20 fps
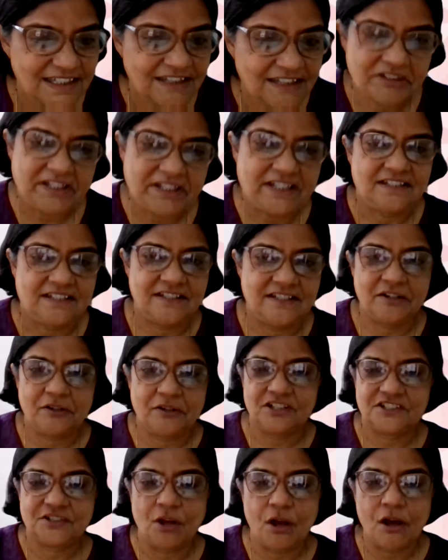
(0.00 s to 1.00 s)
Okay, they're
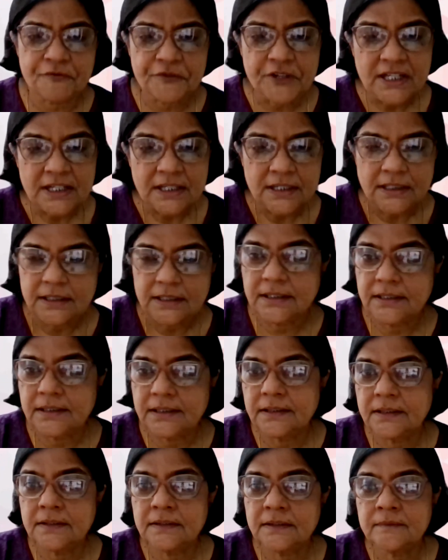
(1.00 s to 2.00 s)
also off.
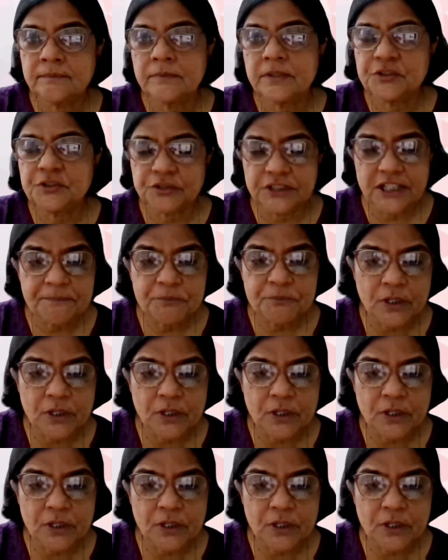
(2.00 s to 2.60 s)
Sudip,